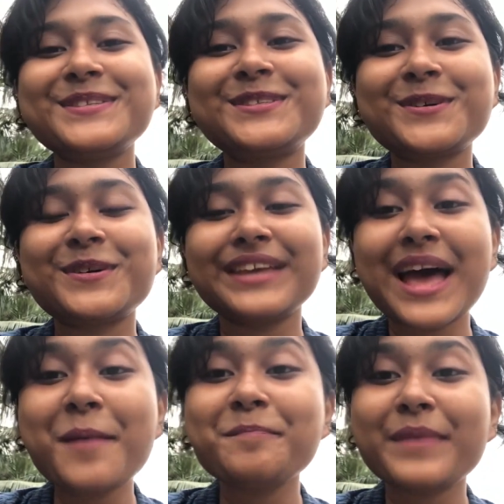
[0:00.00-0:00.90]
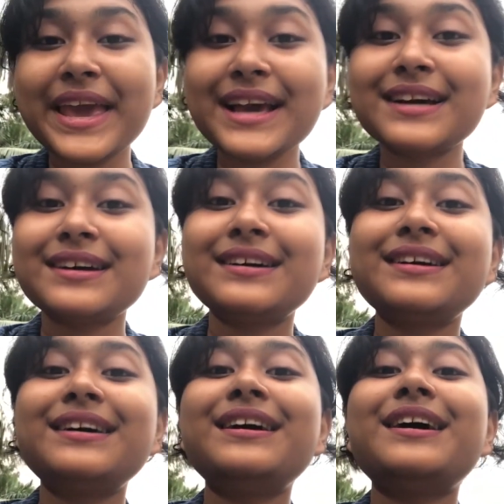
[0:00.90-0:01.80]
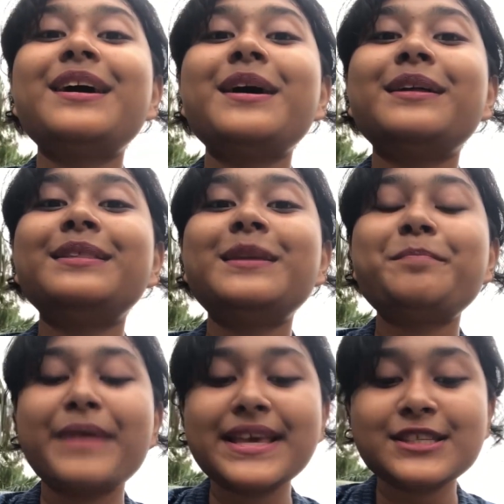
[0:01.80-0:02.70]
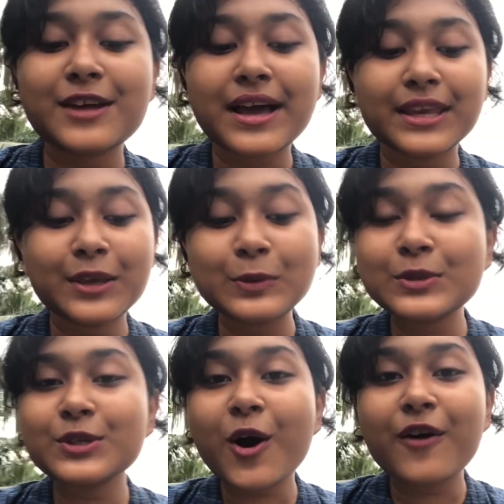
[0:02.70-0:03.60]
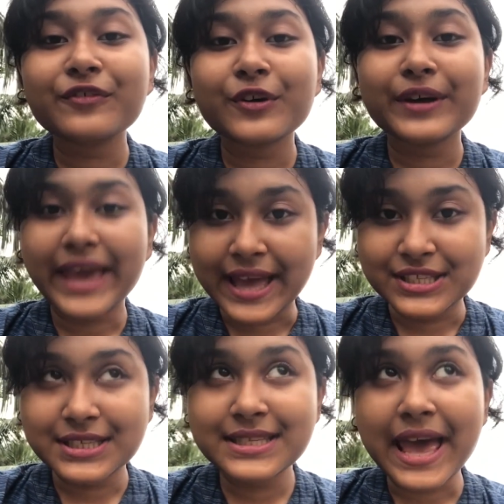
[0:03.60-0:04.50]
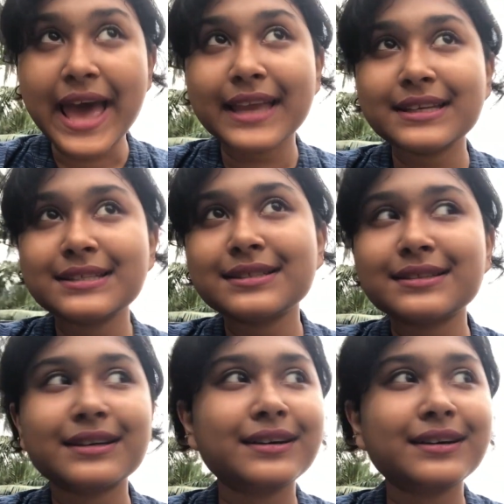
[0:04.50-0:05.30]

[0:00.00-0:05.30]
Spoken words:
So yeah, make the best use of your gadgets and